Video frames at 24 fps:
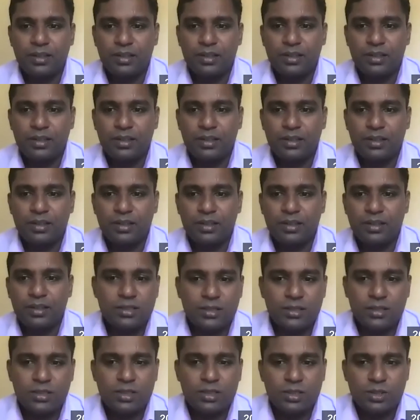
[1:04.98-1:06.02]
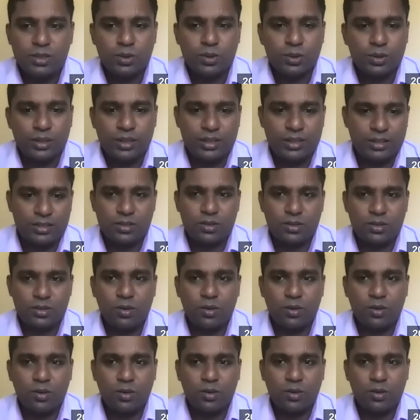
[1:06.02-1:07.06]
right? So that is
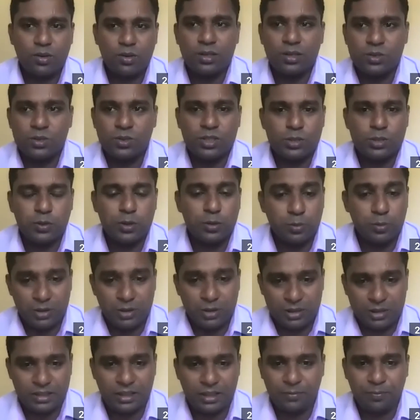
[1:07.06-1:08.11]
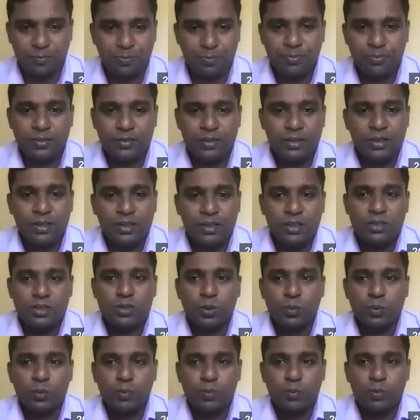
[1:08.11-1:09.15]
called precocious puberty.
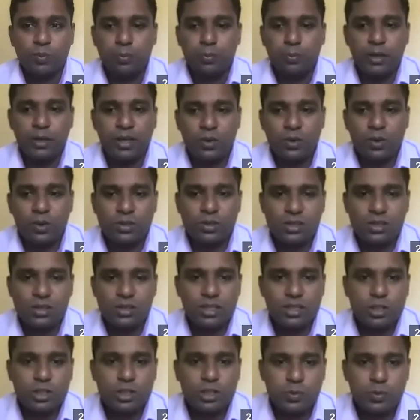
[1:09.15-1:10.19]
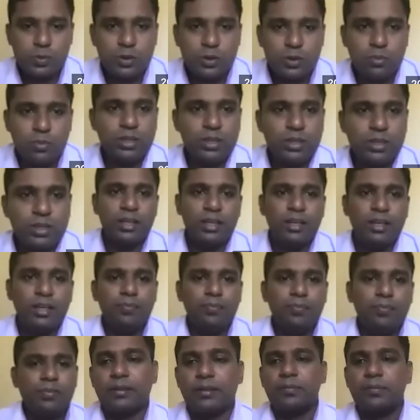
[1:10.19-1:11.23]
So the precocious puberty,
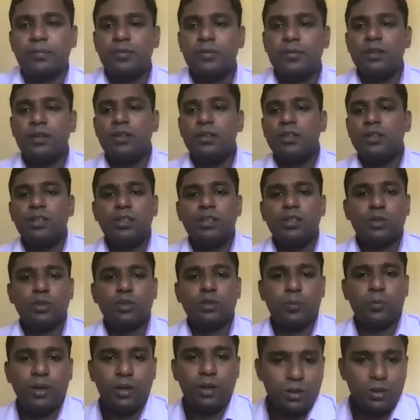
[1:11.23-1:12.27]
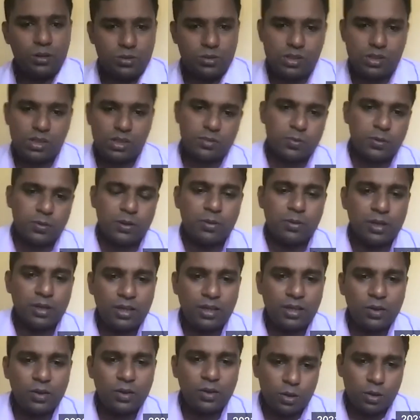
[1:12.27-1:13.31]
precocious
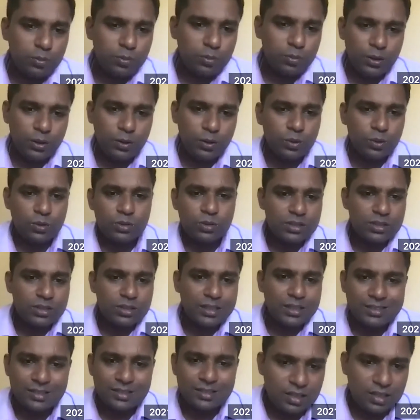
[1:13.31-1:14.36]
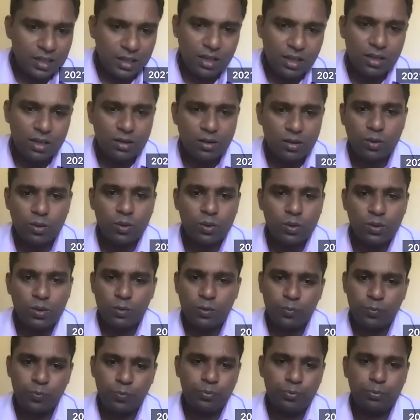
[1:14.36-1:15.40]
puberty could be due to central
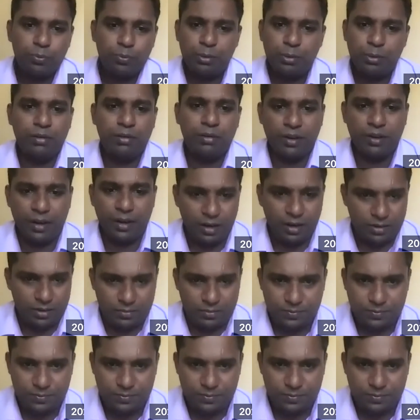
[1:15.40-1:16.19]
or peripheral,